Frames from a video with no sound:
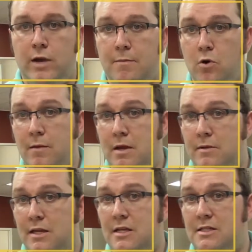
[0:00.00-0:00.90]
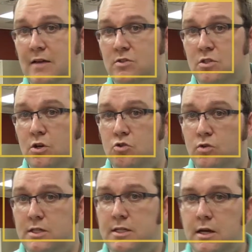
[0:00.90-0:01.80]
whereby maybe they need to have
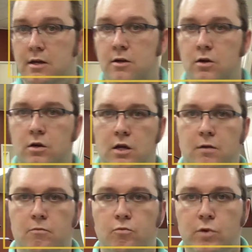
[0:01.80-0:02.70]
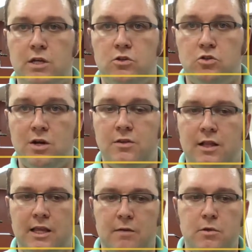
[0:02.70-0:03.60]
surgery to reconstruct
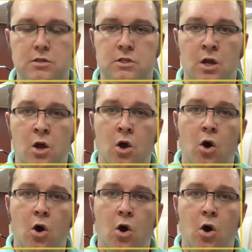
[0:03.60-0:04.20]
the ligaments,